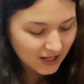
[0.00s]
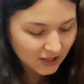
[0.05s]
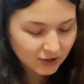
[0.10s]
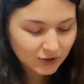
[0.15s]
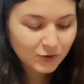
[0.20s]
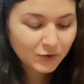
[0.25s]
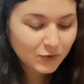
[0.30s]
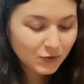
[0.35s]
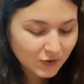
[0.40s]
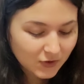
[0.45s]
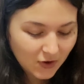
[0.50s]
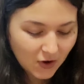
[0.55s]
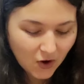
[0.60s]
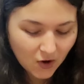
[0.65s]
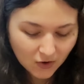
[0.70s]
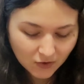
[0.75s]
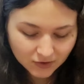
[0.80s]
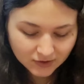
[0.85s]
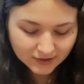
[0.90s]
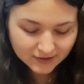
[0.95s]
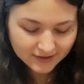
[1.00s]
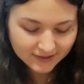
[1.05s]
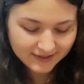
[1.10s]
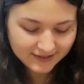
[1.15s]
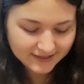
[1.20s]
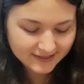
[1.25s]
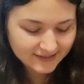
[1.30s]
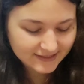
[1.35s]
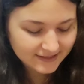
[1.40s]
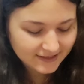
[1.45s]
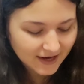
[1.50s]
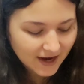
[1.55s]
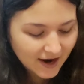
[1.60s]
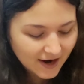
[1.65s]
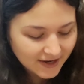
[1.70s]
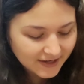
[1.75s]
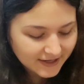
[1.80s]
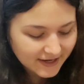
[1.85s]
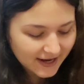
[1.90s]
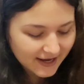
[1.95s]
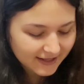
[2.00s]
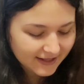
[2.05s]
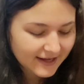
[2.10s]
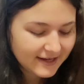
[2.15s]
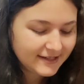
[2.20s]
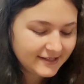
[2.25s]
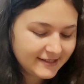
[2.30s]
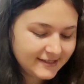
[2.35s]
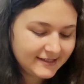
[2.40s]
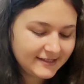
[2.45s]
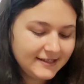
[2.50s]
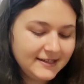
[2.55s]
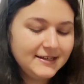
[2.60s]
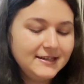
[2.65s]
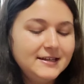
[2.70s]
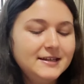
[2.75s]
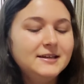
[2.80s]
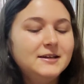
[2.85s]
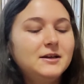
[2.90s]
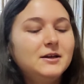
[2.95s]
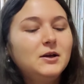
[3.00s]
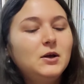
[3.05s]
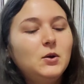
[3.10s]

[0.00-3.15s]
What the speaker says: look on this yarn and I see